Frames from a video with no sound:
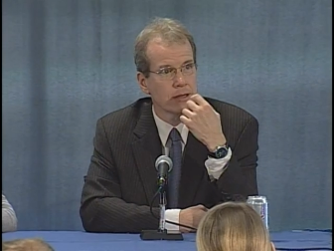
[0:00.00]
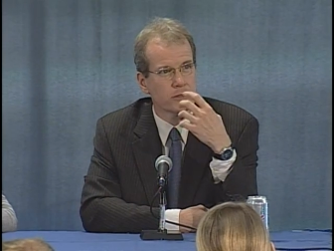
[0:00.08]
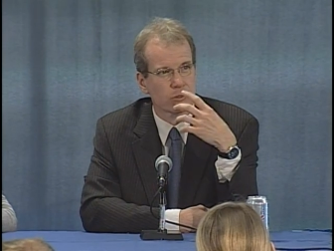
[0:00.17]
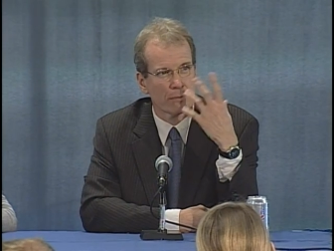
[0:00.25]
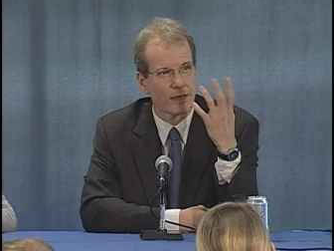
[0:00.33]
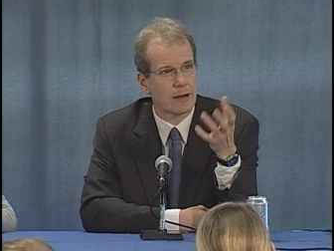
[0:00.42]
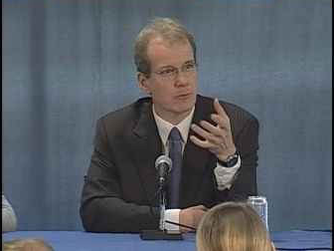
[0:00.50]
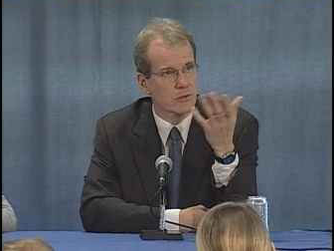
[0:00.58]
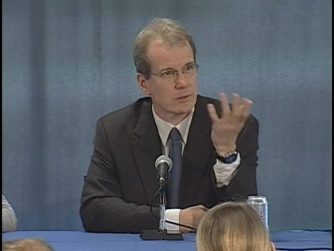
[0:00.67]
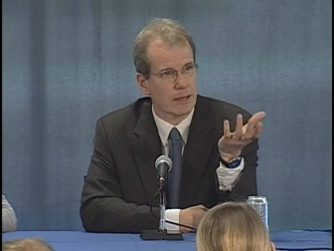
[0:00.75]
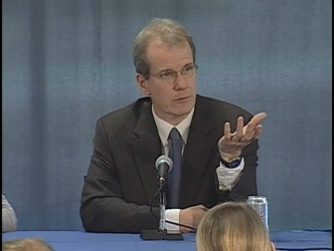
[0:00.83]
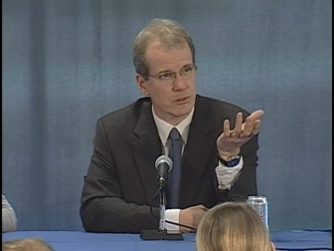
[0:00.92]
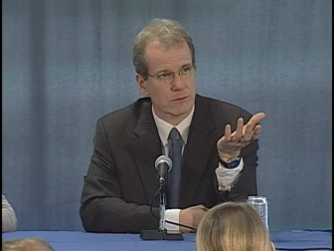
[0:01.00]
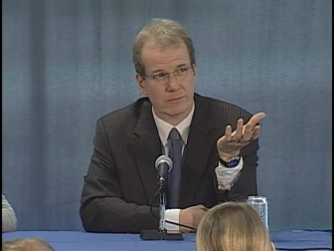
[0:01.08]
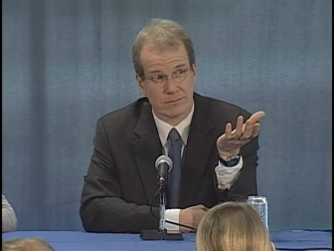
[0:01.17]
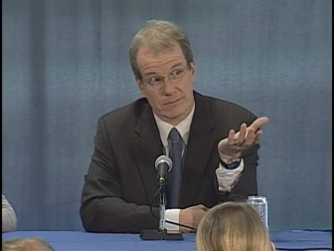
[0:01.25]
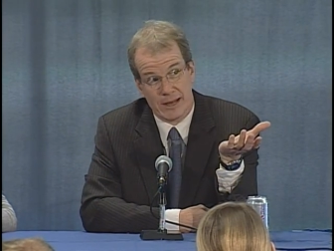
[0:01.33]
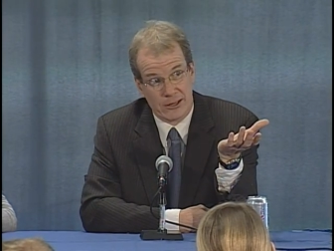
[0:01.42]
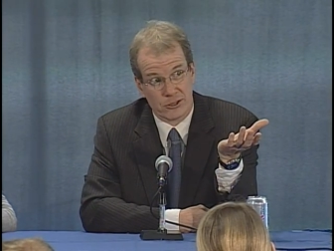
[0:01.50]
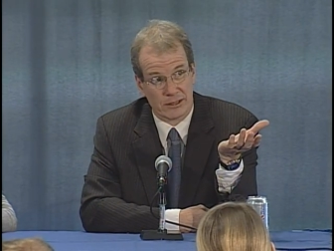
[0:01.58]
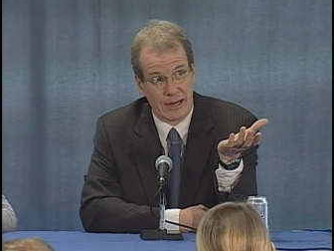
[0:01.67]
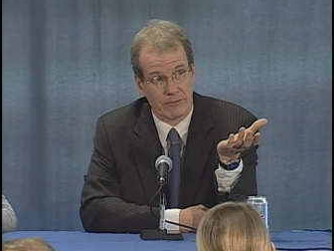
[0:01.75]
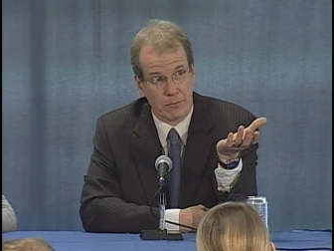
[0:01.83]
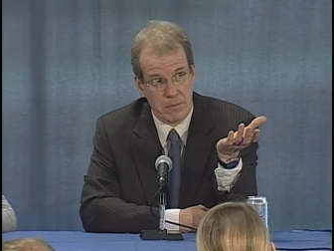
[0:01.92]
So I mean, that was, that was actually
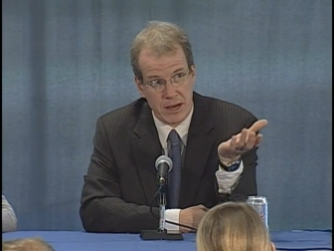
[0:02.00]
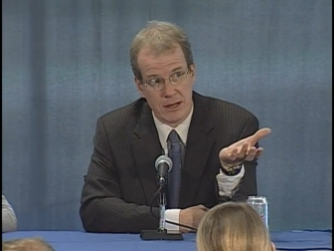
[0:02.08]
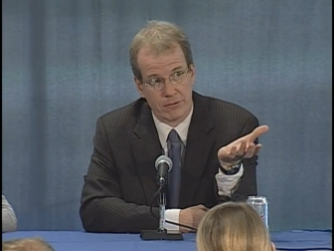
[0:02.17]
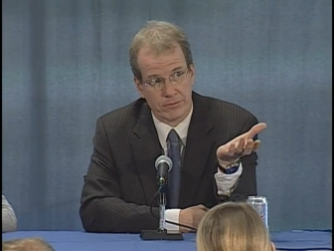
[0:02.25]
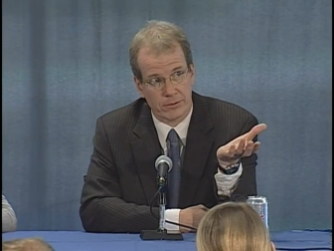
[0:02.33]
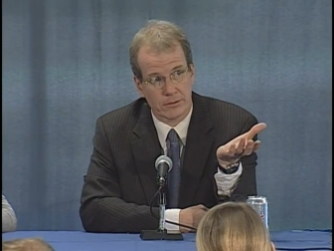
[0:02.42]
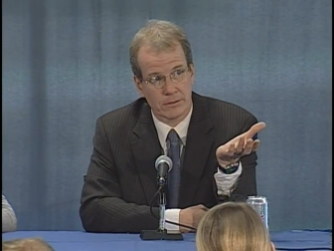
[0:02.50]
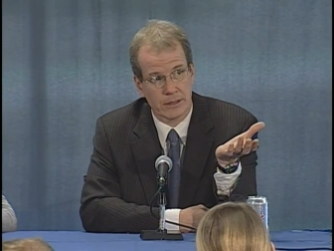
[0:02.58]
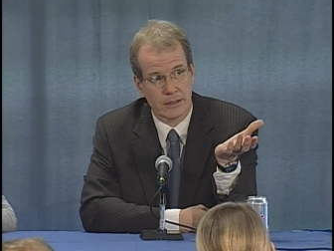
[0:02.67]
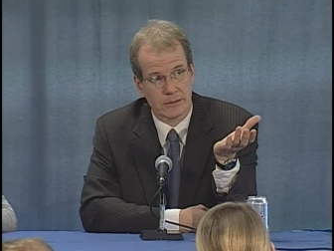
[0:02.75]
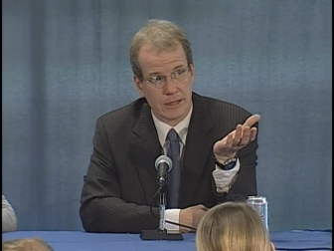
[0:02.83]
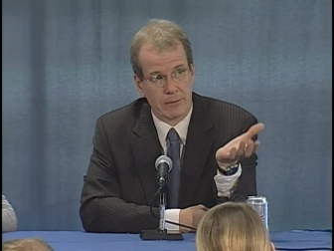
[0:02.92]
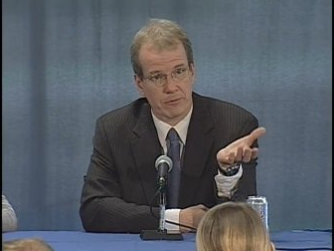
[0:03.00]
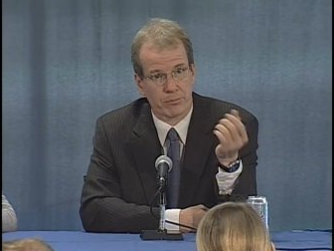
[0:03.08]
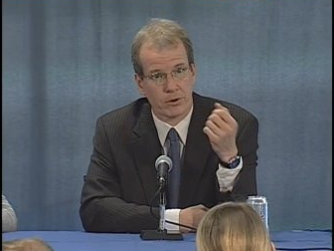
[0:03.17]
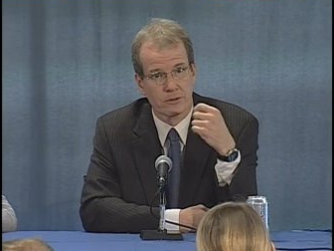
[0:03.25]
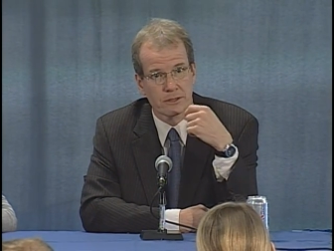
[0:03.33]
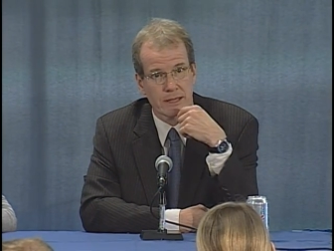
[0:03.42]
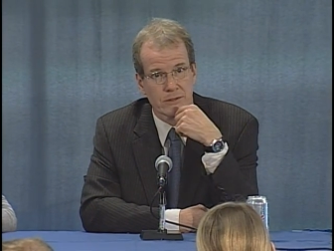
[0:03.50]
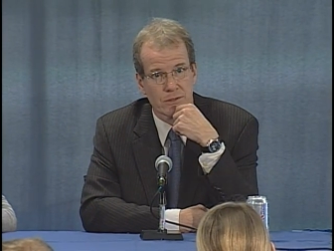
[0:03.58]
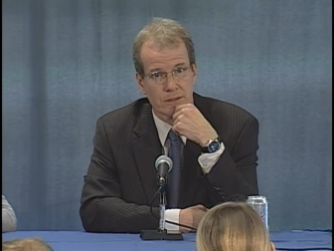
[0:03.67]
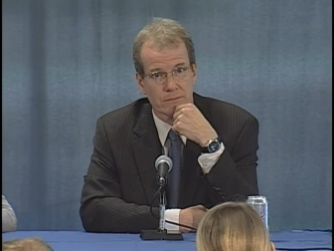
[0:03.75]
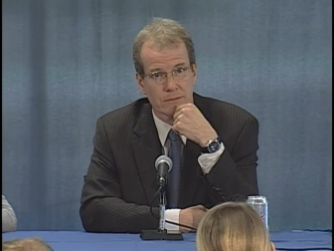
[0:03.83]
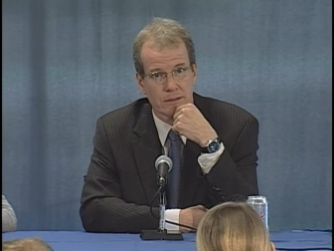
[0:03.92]
kind of a meaningful type of protest
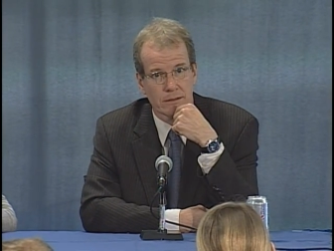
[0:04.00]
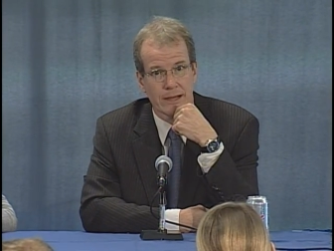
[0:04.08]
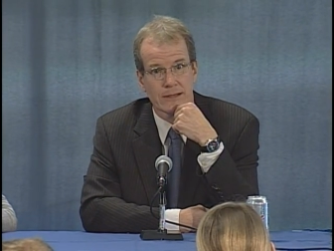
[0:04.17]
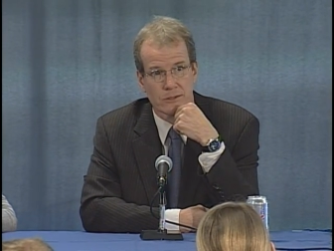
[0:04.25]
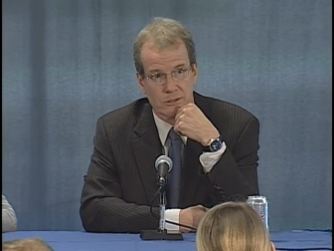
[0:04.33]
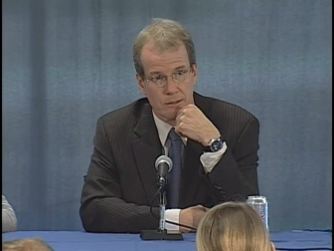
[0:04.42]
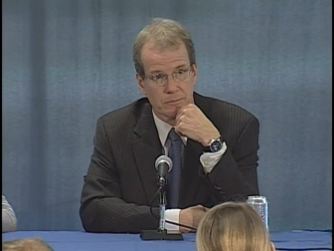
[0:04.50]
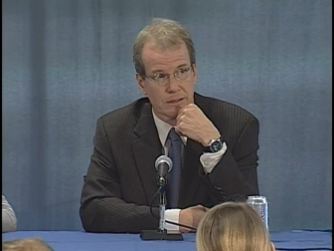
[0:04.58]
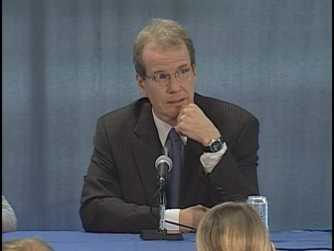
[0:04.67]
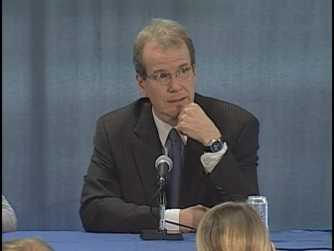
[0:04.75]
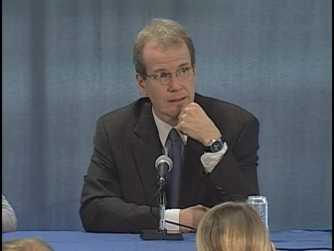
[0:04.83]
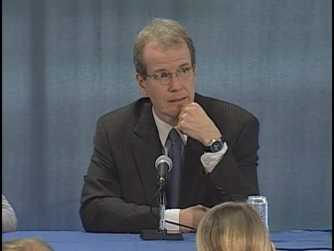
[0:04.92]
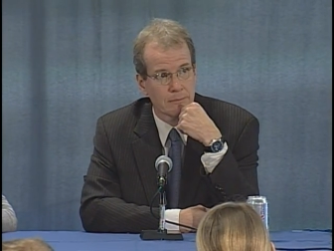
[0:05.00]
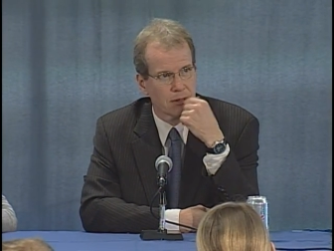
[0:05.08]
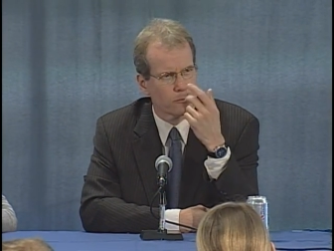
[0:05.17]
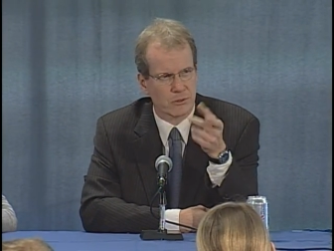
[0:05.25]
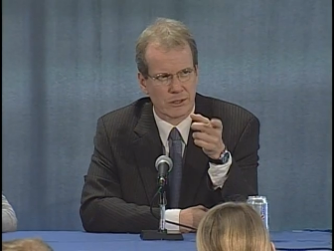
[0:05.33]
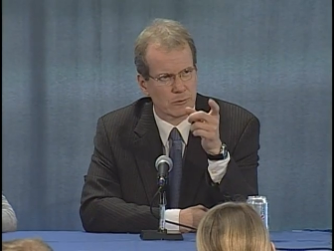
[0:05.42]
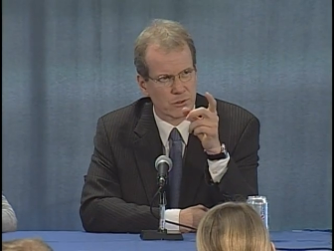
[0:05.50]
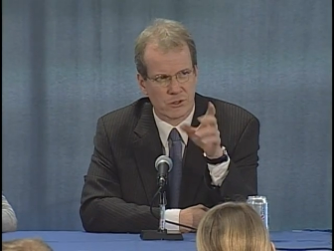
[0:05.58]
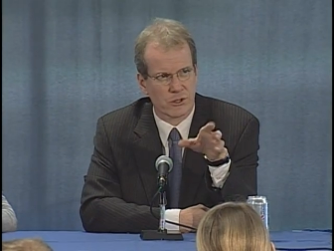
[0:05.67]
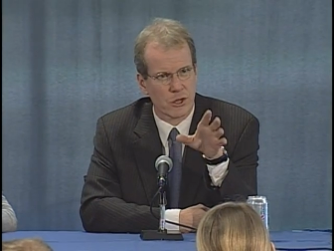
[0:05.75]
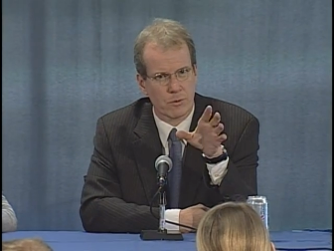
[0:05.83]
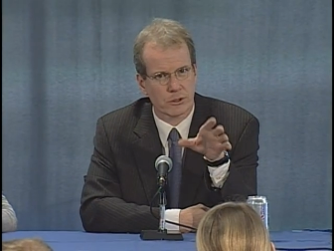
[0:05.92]
that, that led to something. But it was, it was
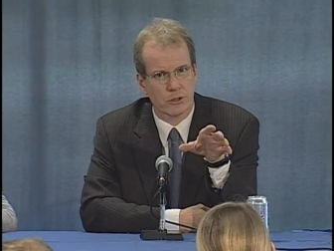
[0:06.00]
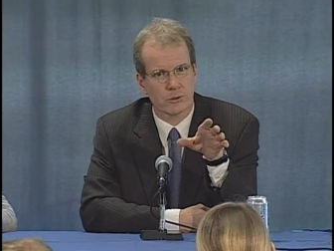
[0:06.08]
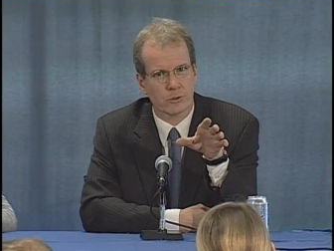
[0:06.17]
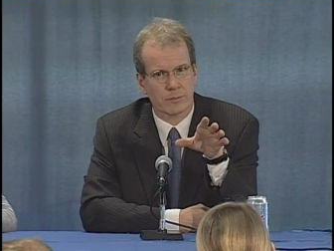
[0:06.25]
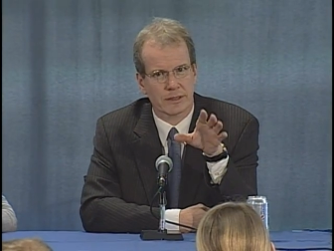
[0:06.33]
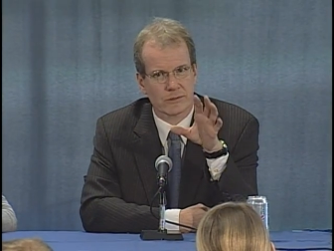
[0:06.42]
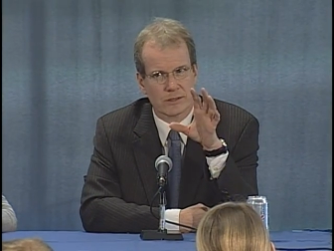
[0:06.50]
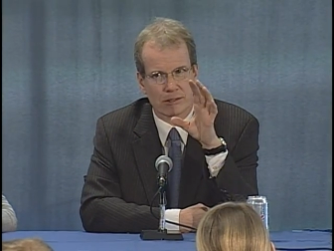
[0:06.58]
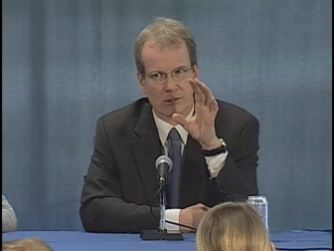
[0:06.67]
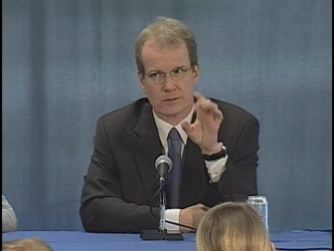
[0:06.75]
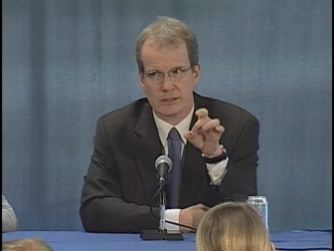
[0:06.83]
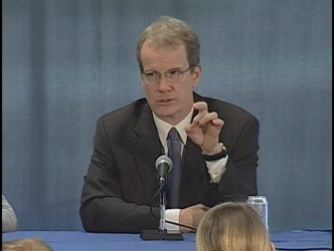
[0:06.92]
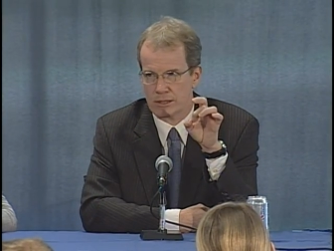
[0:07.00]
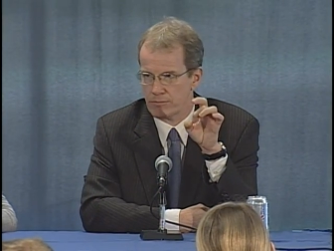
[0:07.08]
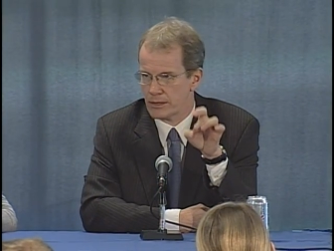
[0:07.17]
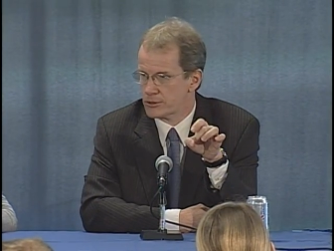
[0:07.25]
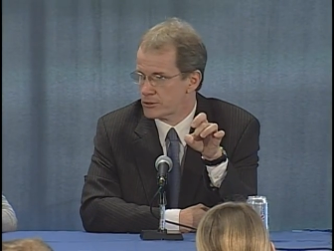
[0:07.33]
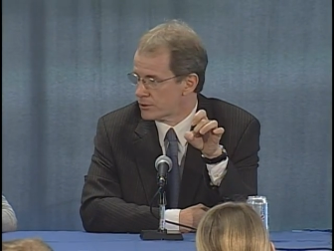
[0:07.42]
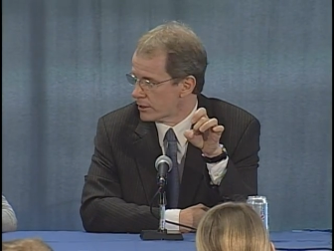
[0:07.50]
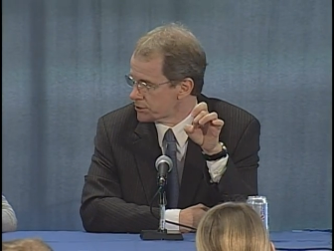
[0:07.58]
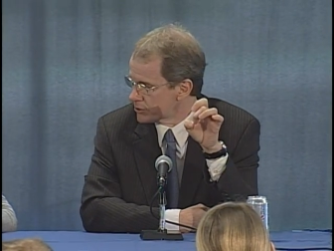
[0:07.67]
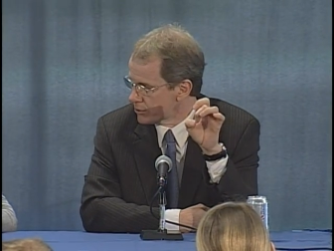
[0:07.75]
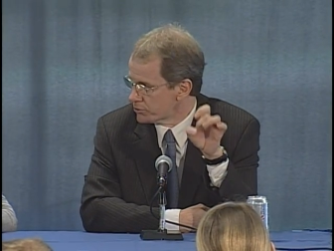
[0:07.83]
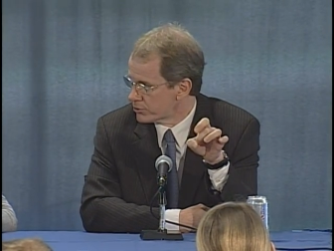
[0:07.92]
so unusual because these, these conventions are
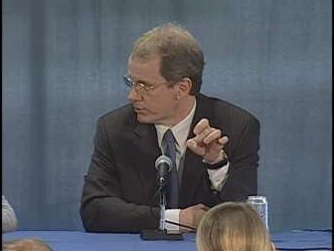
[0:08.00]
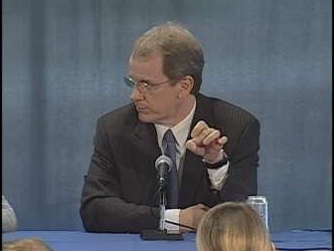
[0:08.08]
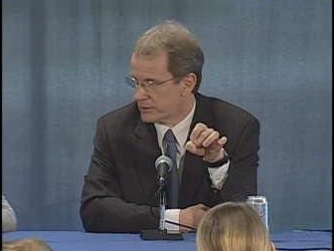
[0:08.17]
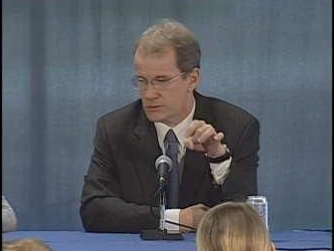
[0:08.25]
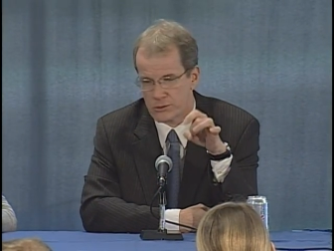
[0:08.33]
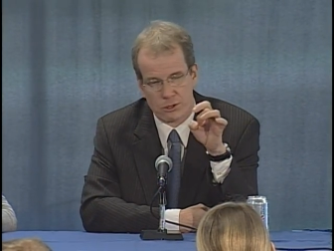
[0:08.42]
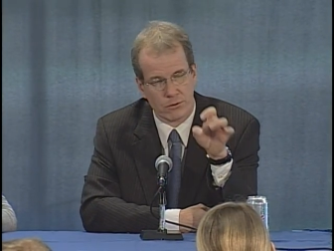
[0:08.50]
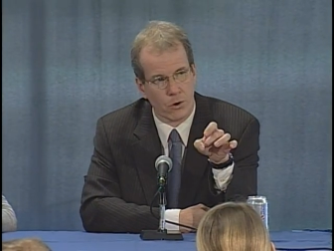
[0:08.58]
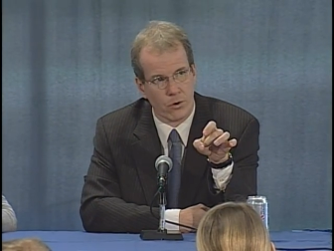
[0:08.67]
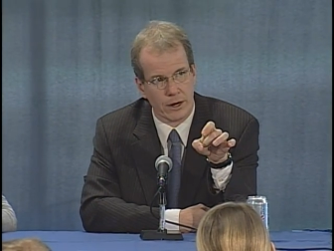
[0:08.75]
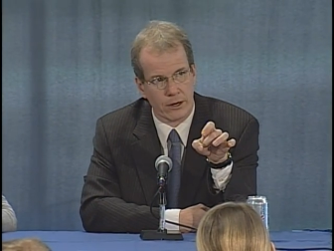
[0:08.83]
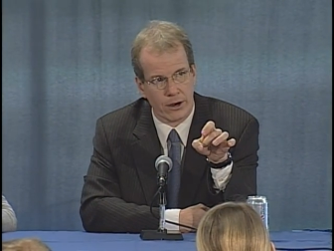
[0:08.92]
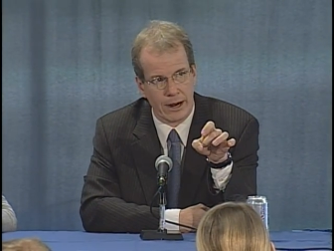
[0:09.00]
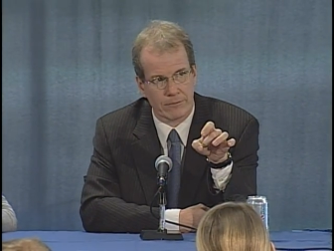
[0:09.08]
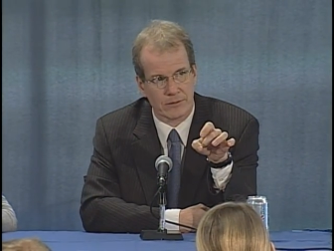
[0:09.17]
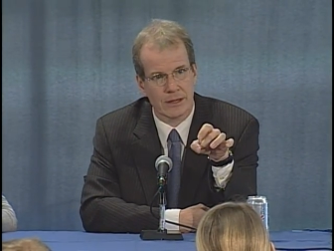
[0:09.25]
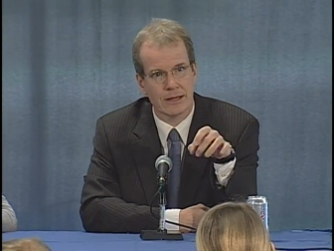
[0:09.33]
so scripted, so choreographed,